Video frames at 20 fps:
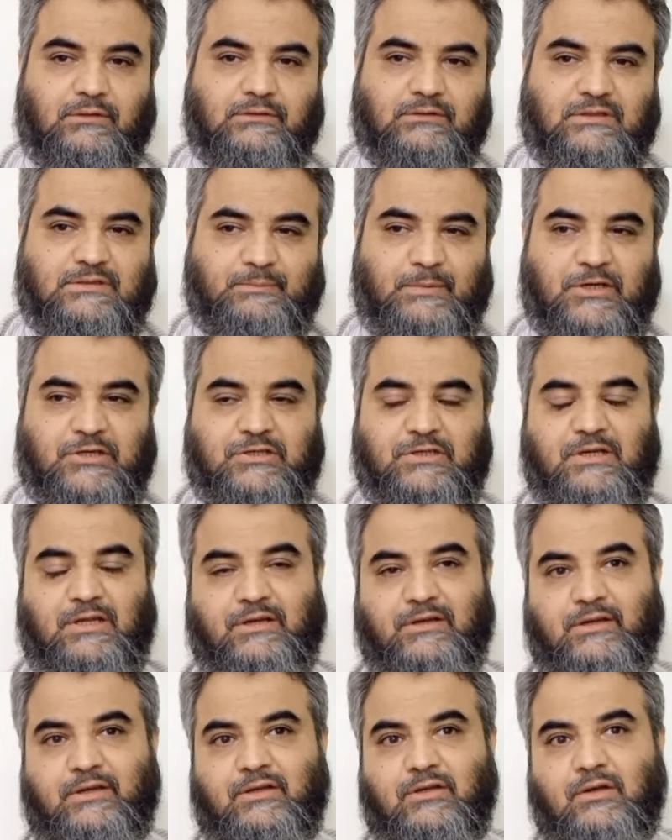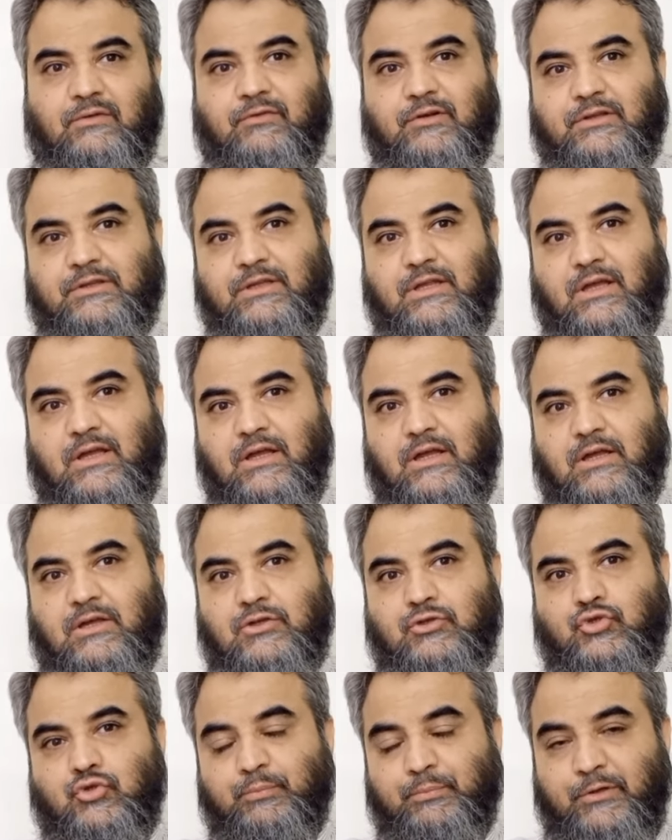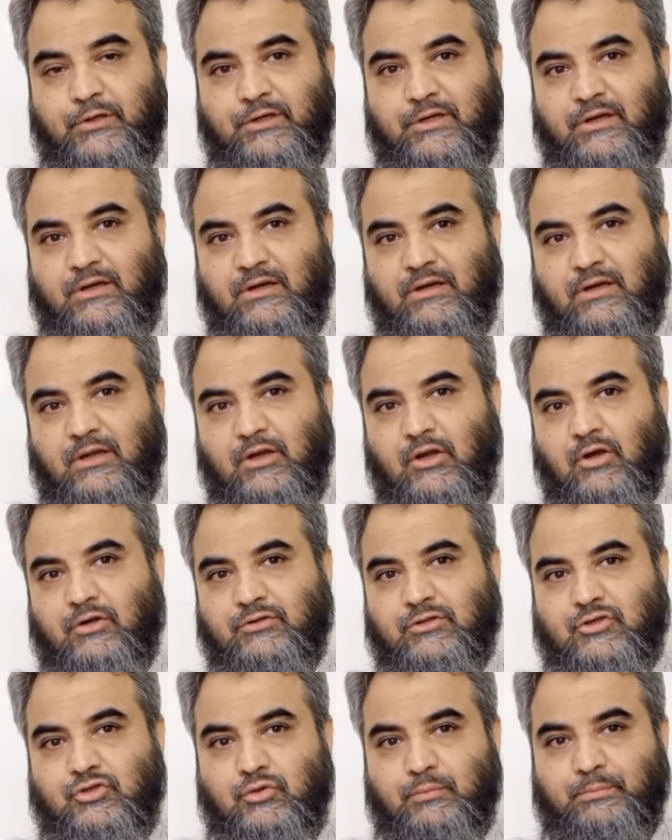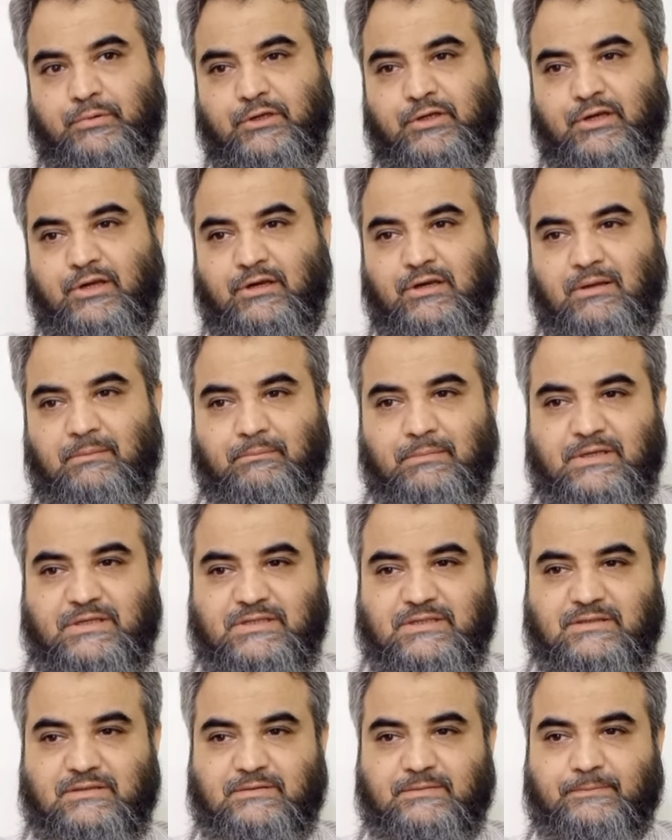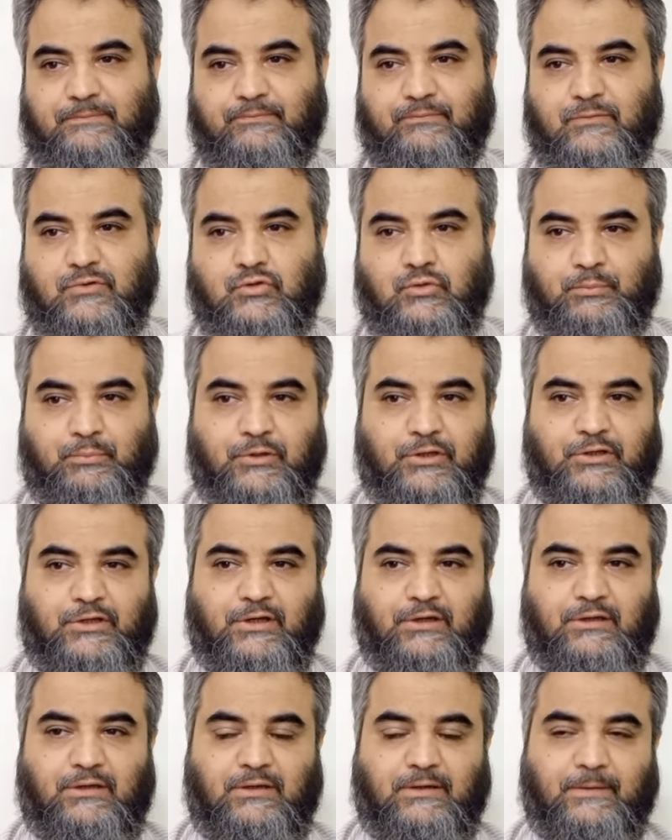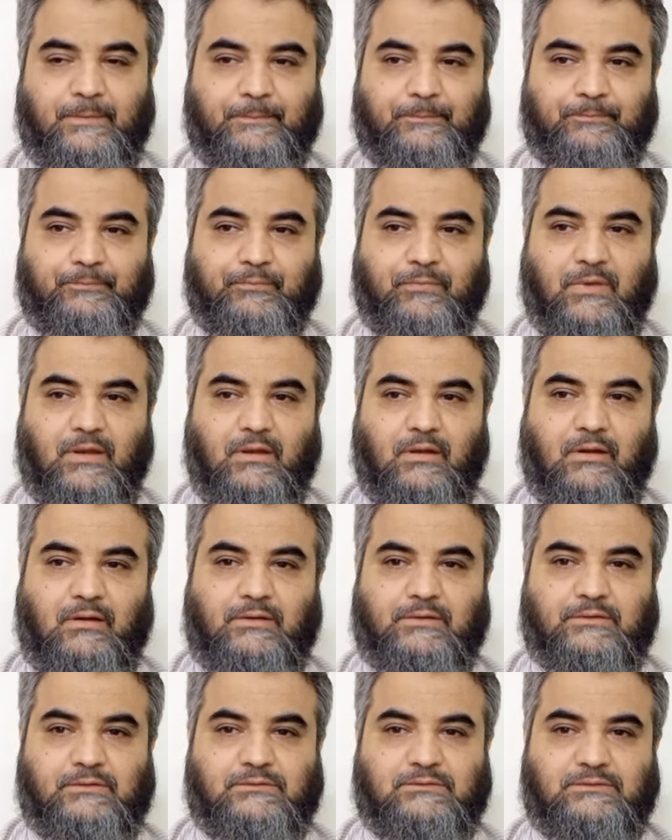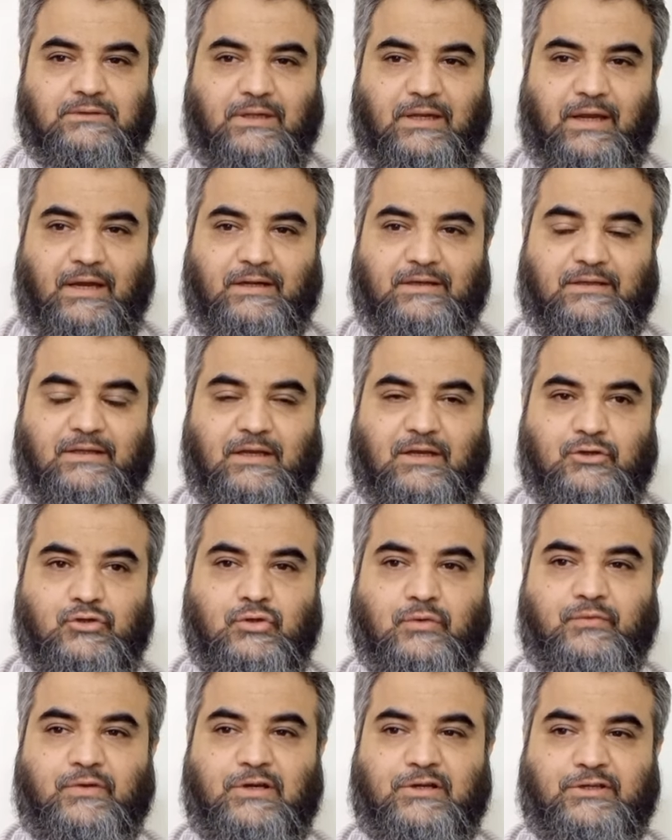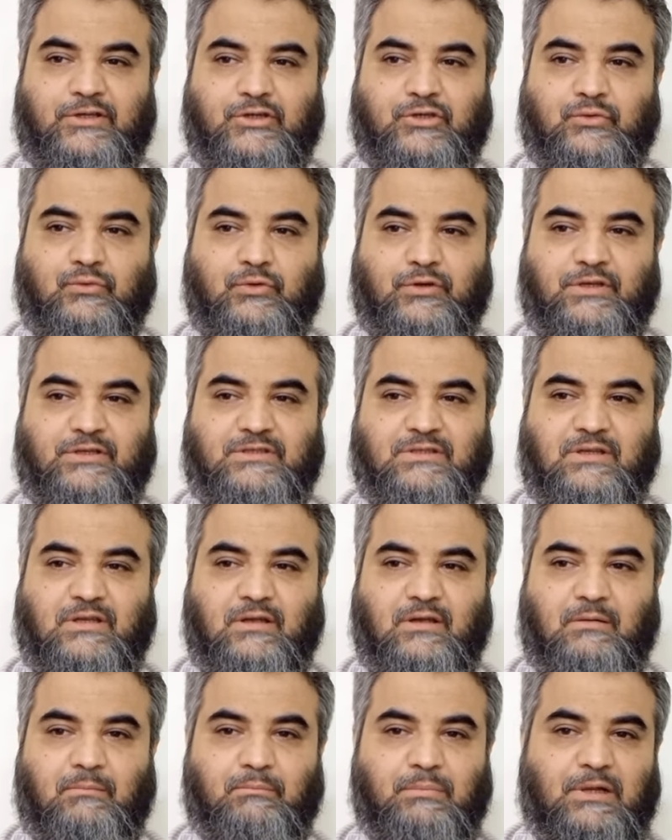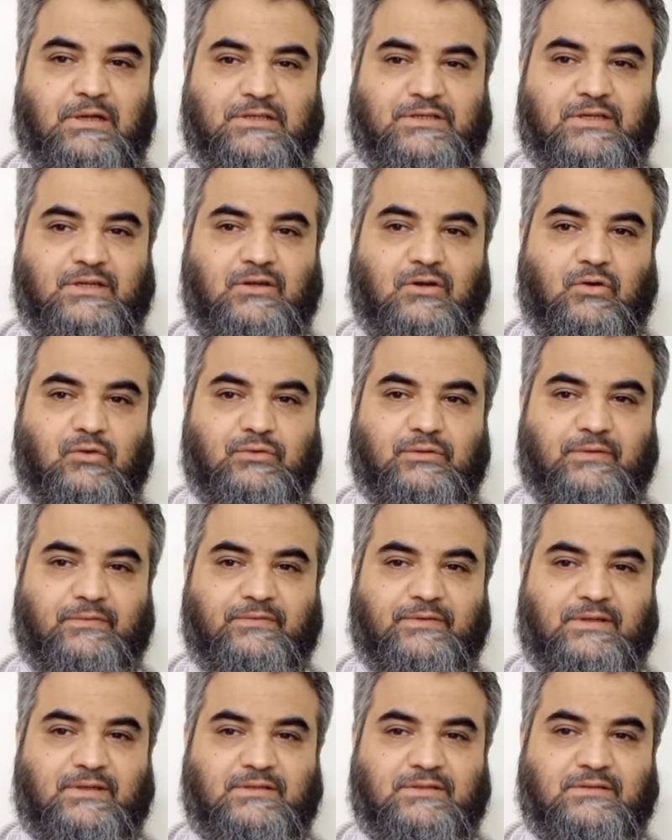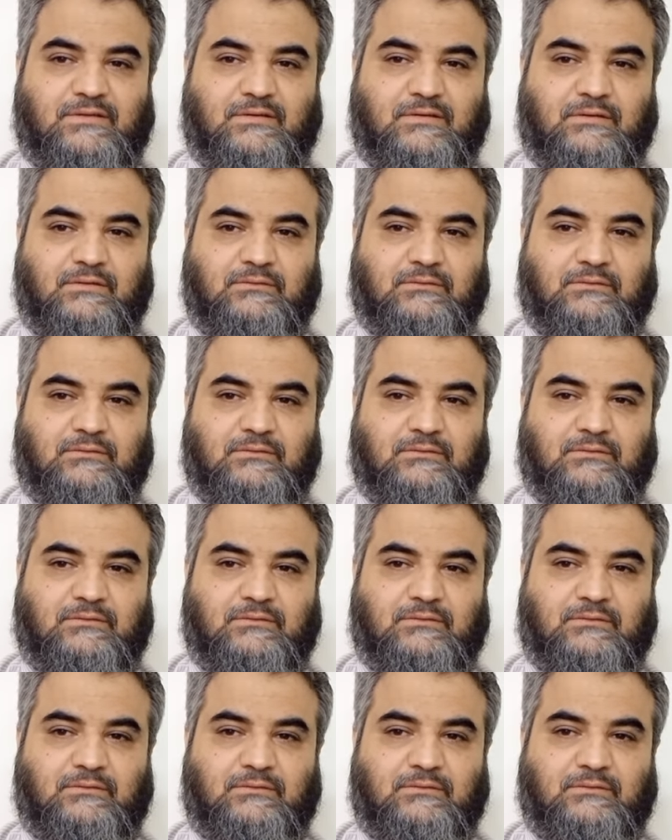especially occurring over the superior, along the superior limbus, superiorly, and the uveal tissue is bulging out of this.